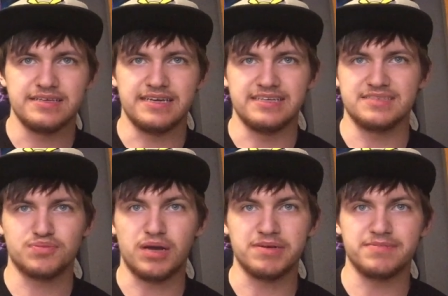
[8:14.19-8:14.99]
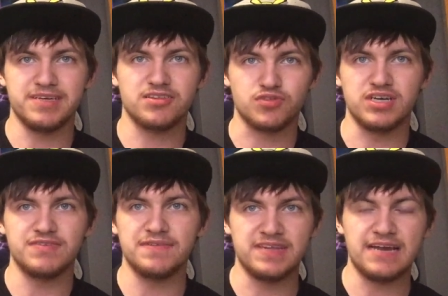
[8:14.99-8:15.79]
And it's probably going to be a 3
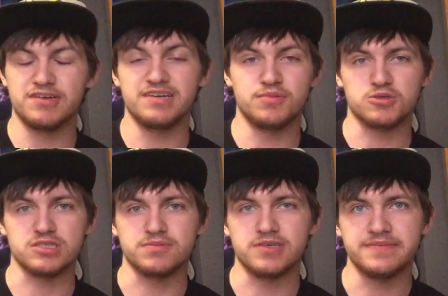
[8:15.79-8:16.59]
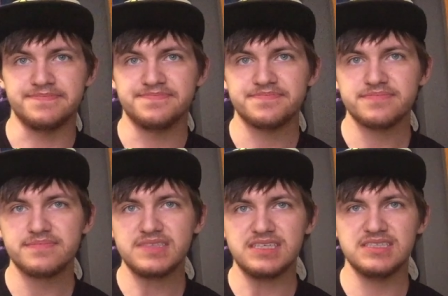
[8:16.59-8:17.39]
up if they ever get more support
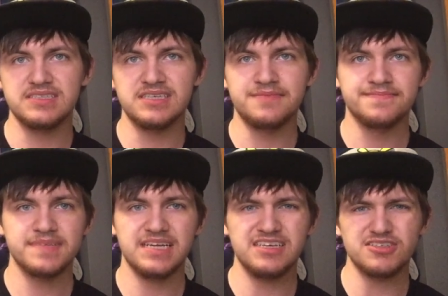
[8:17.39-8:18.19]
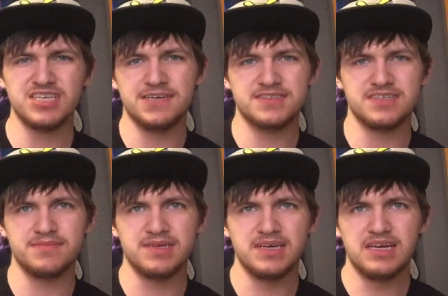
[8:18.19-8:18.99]
still. And they also have
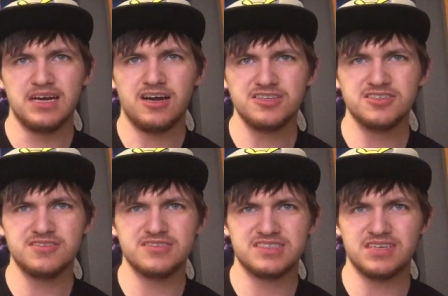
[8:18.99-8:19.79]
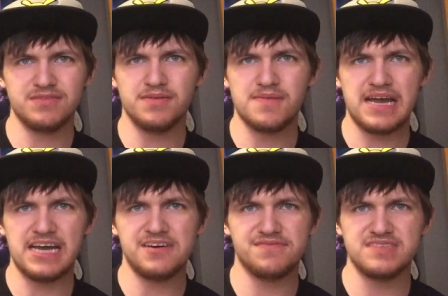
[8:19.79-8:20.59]
some of them
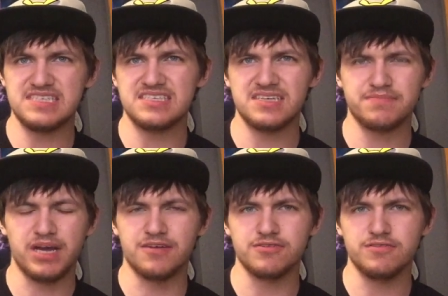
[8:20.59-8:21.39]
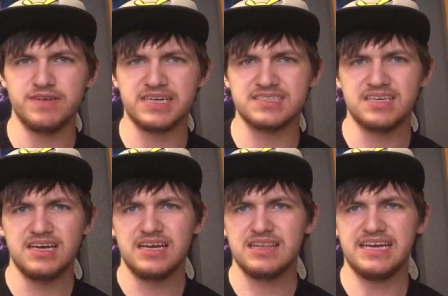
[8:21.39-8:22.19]
have decent powerful effects,
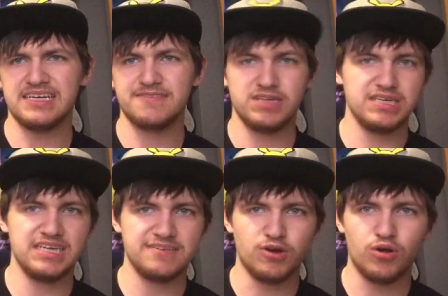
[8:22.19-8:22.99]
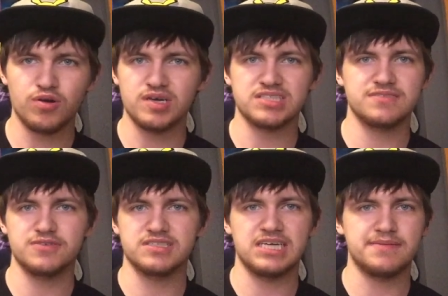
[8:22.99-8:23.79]
like Horus,
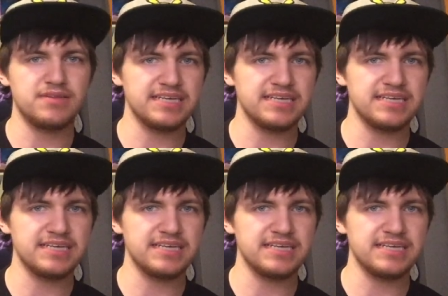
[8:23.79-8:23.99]
for example.